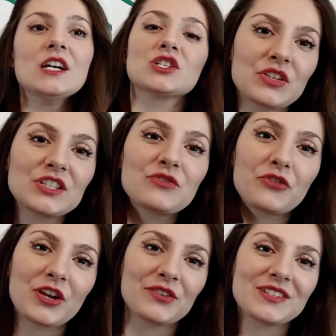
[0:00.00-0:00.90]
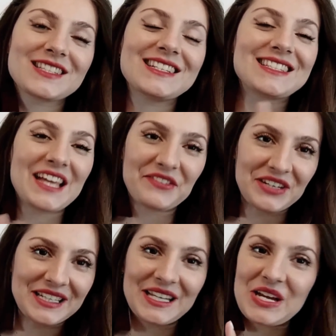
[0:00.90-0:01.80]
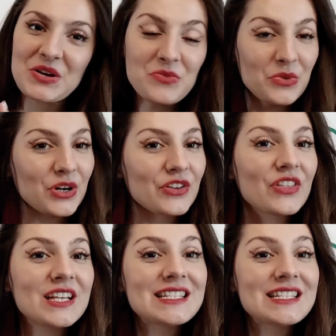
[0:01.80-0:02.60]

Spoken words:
So this fragrance is definitely a worthy,